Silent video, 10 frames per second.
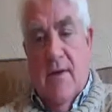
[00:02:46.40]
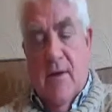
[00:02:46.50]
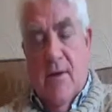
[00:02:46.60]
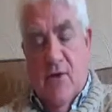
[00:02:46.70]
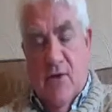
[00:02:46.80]

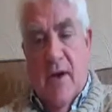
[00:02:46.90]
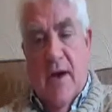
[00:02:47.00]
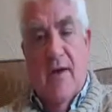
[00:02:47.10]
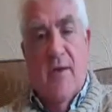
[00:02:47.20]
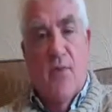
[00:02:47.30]
does
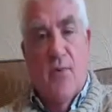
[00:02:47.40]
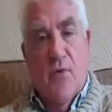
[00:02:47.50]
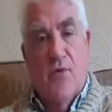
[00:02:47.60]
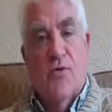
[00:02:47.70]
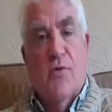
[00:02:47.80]
say in the
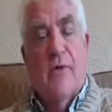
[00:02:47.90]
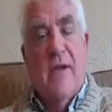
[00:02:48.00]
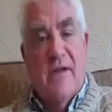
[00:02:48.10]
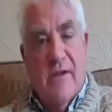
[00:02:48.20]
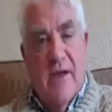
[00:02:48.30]
promotional stuff,
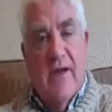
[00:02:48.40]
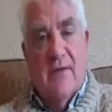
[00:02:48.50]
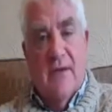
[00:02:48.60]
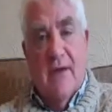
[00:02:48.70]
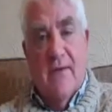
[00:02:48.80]
it
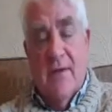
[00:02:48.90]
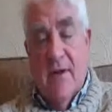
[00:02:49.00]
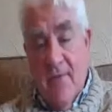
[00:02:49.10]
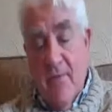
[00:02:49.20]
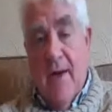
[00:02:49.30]
saves lives. It
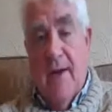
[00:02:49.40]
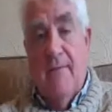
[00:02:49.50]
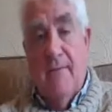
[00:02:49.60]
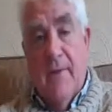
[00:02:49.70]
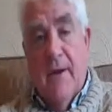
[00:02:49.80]
saved mine.
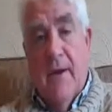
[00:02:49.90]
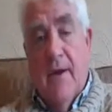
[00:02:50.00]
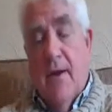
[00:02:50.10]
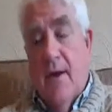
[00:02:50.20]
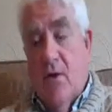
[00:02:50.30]

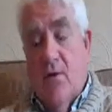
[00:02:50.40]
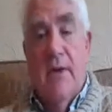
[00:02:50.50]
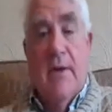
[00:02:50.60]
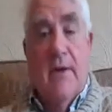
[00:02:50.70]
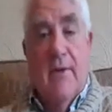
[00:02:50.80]
I do
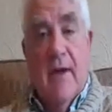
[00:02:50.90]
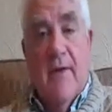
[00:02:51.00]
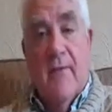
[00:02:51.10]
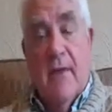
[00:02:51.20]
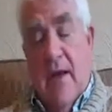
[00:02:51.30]
believe
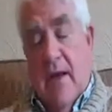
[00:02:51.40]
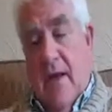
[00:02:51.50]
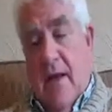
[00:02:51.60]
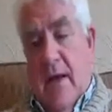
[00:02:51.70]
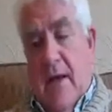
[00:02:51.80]
that.
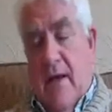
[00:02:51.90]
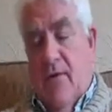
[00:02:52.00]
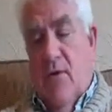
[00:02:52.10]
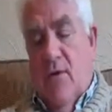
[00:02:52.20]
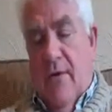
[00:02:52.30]

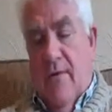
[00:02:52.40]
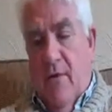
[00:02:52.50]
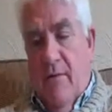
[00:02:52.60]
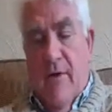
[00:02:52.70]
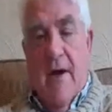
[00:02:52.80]
I
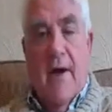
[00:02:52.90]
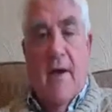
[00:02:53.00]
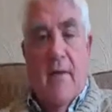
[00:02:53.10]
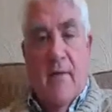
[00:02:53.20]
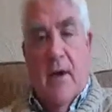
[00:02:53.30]
feel
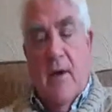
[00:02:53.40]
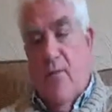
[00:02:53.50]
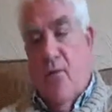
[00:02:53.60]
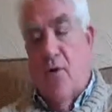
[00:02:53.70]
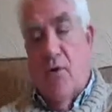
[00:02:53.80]
fine. The
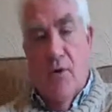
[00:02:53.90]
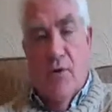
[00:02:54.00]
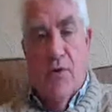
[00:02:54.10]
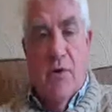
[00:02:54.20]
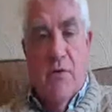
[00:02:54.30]

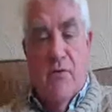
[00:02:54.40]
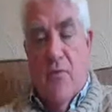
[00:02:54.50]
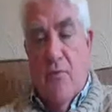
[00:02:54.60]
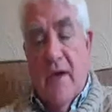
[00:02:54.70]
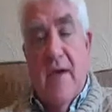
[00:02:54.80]
prognosis
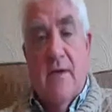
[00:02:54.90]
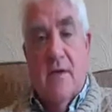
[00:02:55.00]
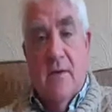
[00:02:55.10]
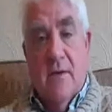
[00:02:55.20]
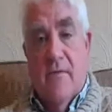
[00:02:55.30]
for me
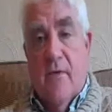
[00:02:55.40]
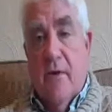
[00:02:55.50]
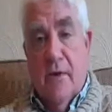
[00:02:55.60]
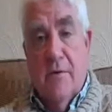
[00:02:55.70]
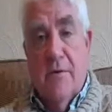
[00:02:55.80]
is very
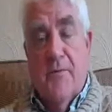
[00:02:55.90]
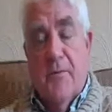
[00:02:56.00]
good,